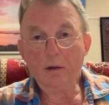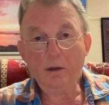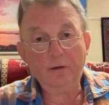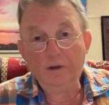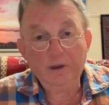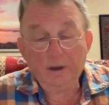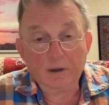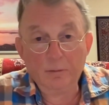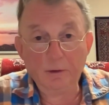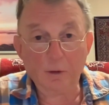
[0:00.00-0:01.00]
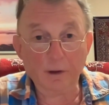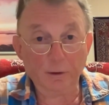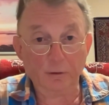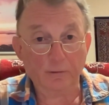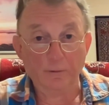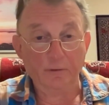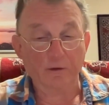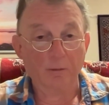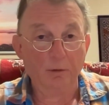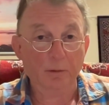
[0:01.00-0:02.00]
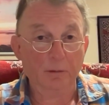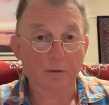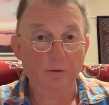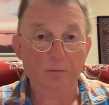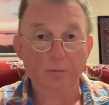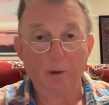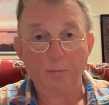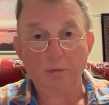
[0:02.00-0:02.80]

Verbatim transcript: indeed, it can be quite useful for some people whose blood